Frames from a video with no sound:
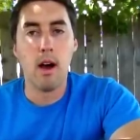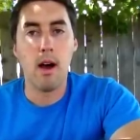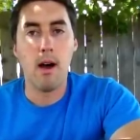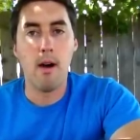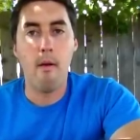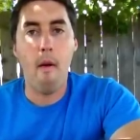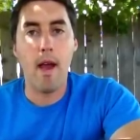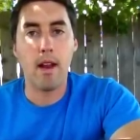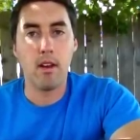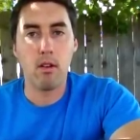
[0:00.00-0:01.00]
uh,
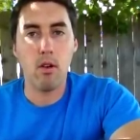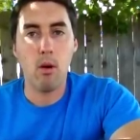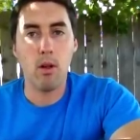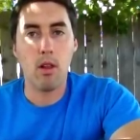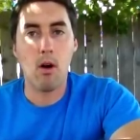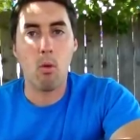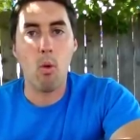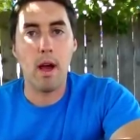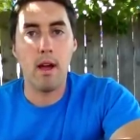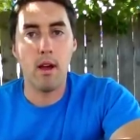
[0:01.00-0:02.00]
and it'll go a long
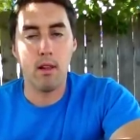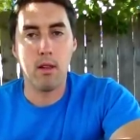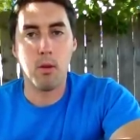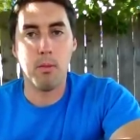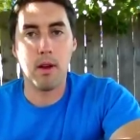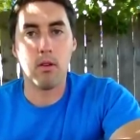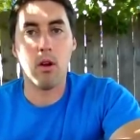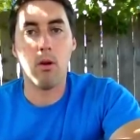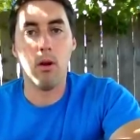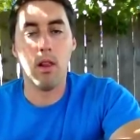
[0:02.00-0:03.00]
way. A little bit will
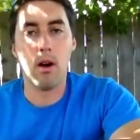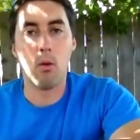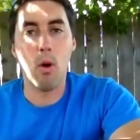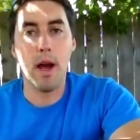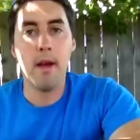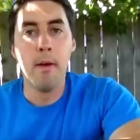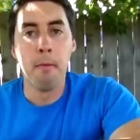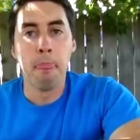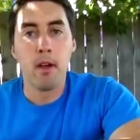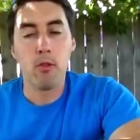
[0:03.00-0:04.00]
go a long way.
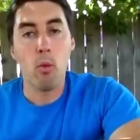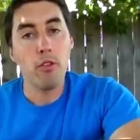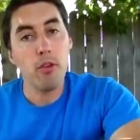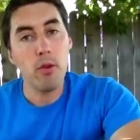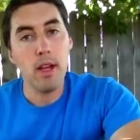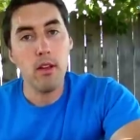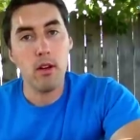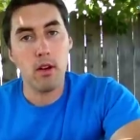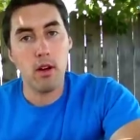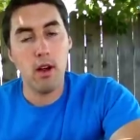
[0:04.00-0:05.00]
So once you get
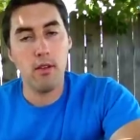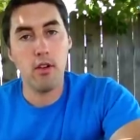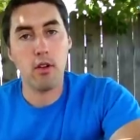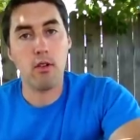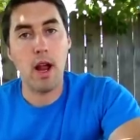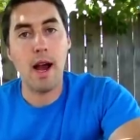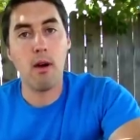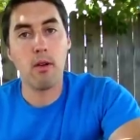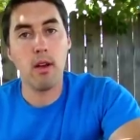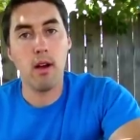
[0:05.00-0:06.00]
your your
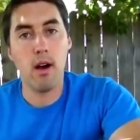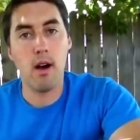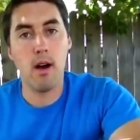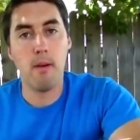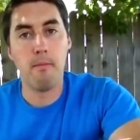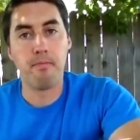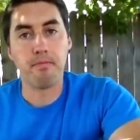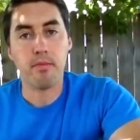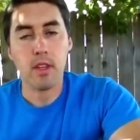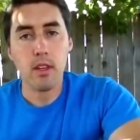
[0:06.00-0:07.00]
ground um,
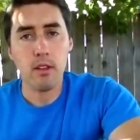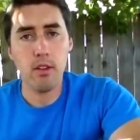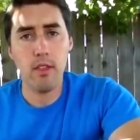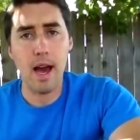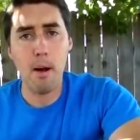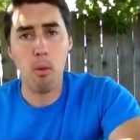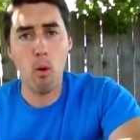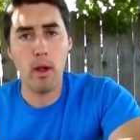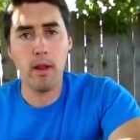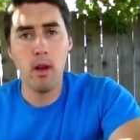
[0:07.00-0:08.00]
to that
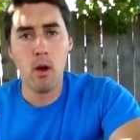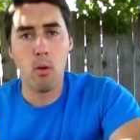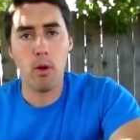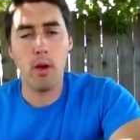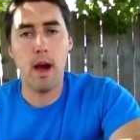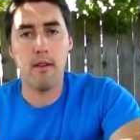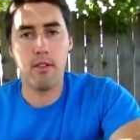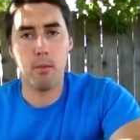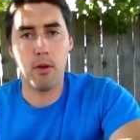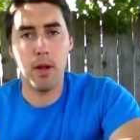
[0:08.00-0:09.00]
point where you have
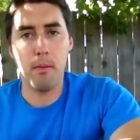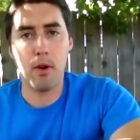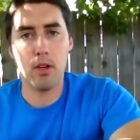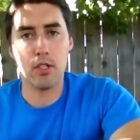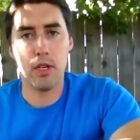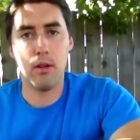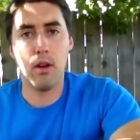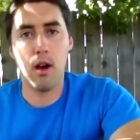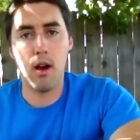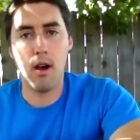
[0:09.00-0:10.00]
your pre-emergent
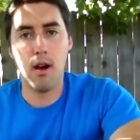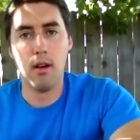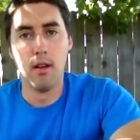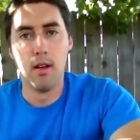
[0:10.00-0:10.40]
uh,